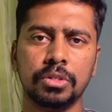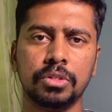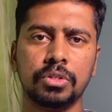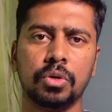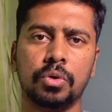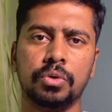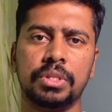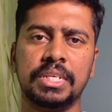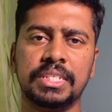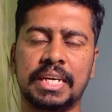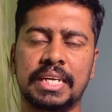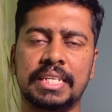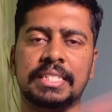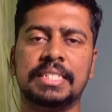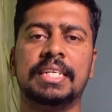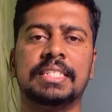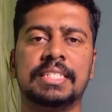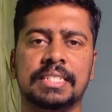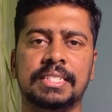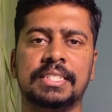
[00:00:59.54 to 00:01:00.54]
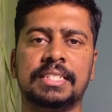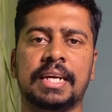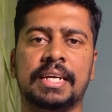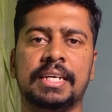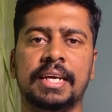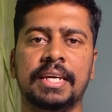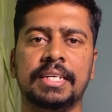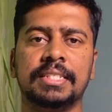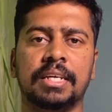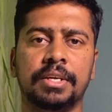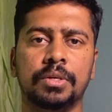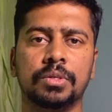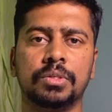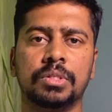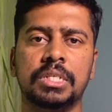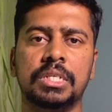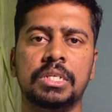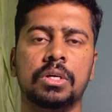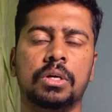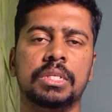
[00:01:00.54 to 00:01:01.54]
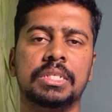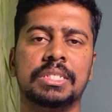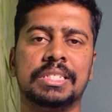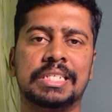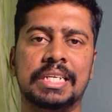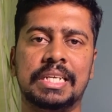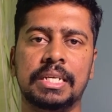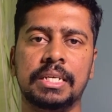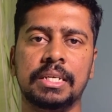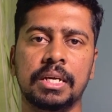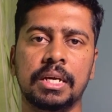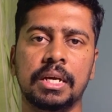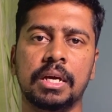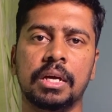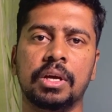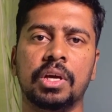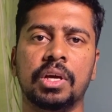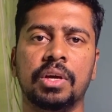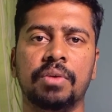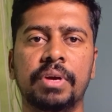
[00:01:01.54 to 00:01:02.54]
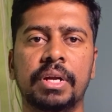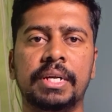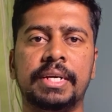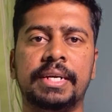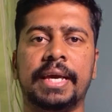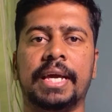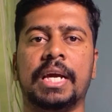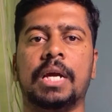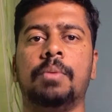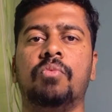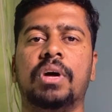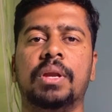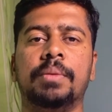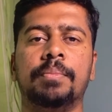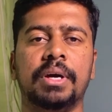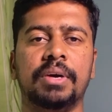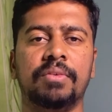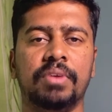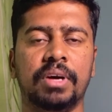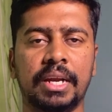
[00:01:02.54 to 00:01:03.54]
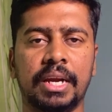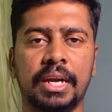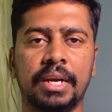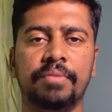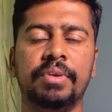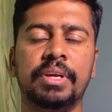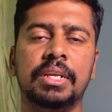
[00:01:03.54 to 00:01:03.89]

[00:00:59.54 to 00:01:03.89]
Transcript: So these are the six techniques that you see on the screen. We'll take up one by one and